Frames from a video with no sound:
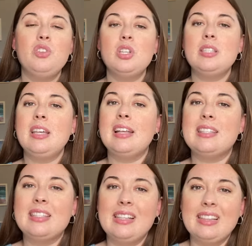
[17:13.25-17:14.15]
just that
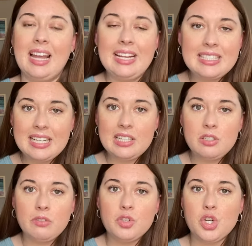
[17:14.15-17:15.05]
slight
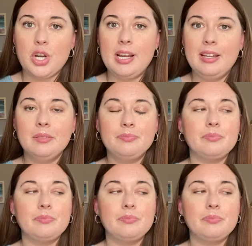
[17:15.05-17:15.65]
tint of tree.